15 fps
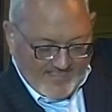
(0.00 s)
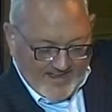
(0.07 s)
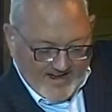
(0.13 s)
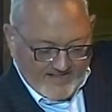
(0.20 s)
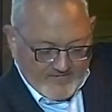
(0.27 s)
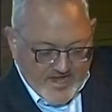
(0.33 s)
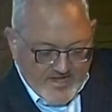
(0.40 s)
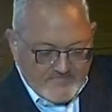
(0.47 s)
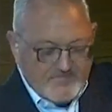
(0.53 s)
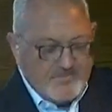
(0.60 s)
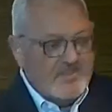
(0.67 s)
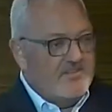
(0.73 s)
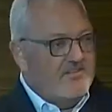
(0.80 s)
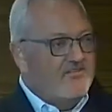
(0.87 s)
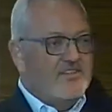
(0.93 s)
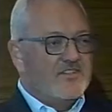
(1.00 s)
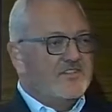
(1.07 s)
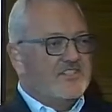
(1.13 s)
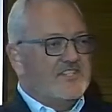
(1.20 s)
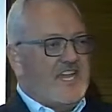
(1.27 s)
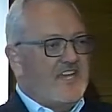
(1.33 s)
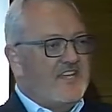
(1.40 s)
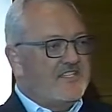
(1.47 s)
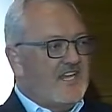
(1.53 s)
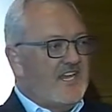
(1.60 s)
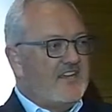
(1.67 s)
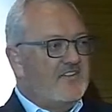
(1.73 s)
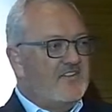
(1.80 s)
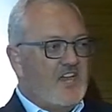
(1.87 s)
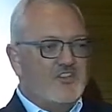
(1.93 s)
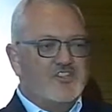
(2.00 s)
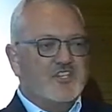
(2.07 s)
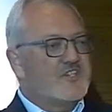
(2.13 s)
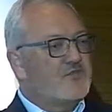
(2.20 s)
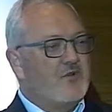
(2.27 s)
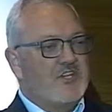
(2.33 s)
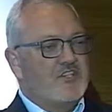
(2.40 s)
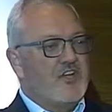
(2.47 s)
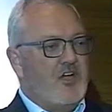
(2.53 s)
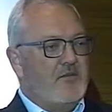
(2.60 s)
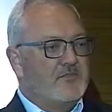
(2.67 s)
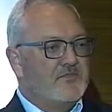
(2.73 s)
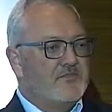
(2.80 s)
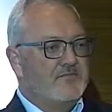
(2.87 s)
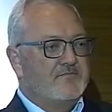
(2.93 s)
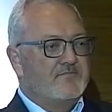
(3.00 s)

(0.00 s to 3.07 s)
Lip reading: And then take a second and just switch arms.